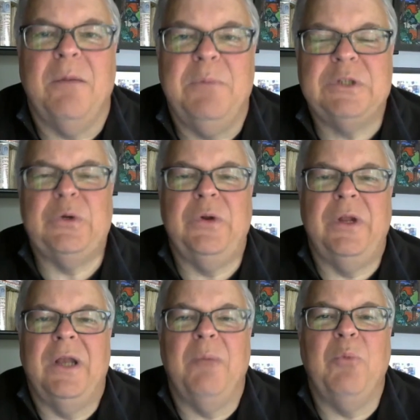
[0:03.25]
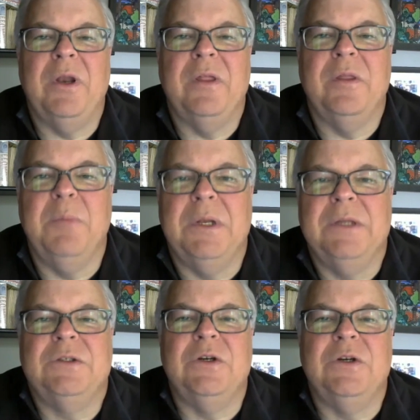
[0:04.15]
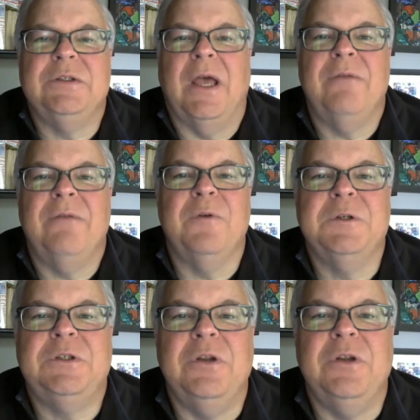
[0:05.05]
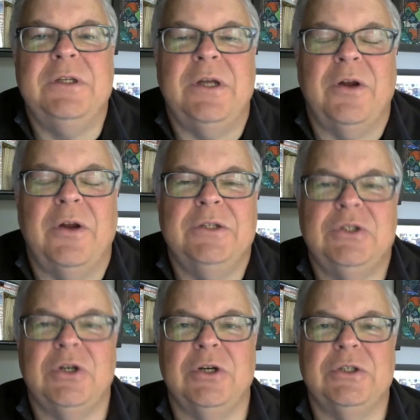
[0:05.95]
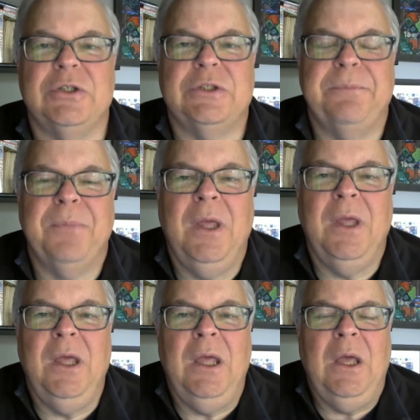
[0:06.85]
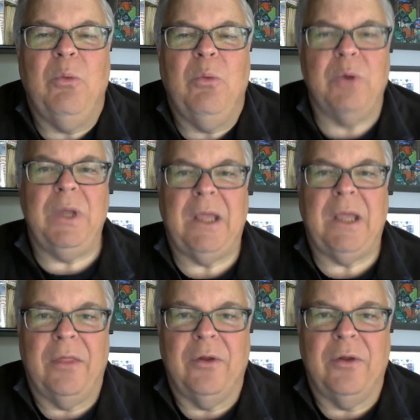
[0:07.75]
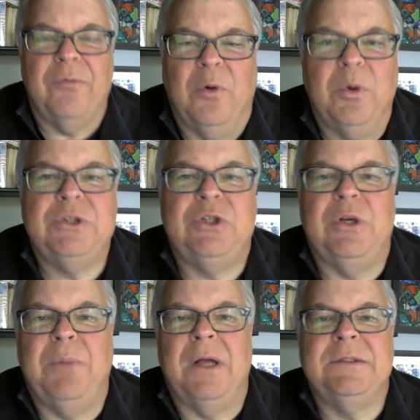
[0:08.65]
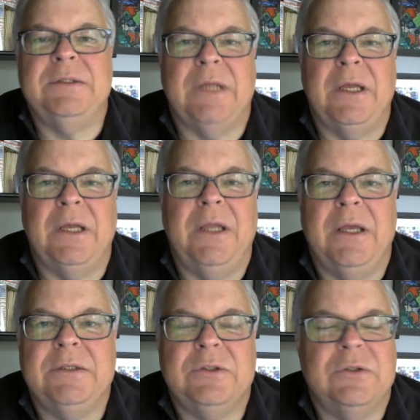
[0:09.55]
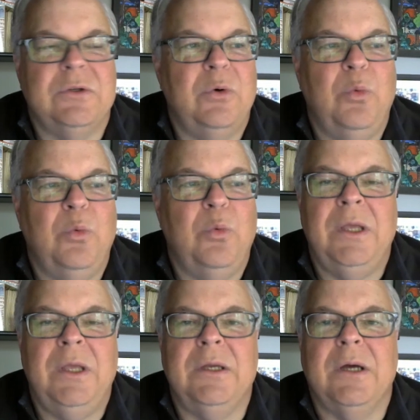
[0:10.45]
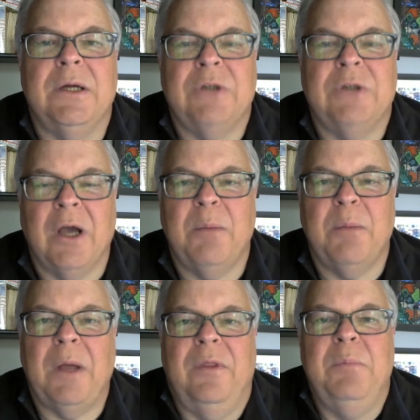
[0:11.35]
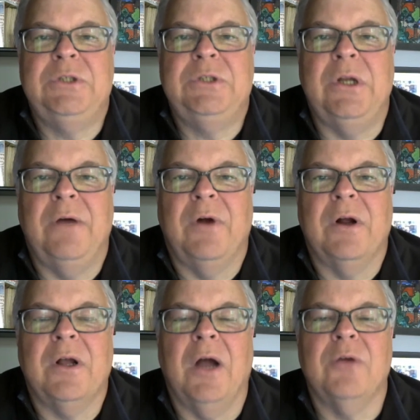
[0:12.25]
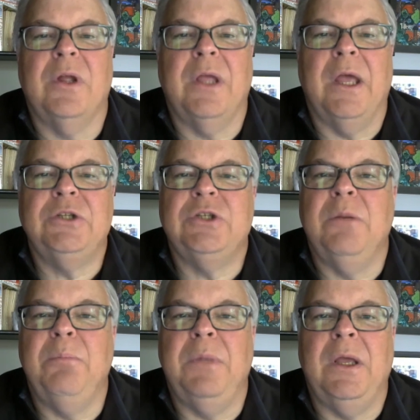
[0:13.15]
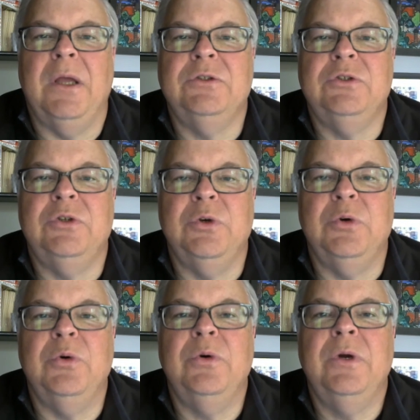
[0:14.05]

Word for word: Disrud, and I'm one of the ministers at First Unitarian Church. When we gather for worship on Sundays, we uh, talk about the mission of our congregation being to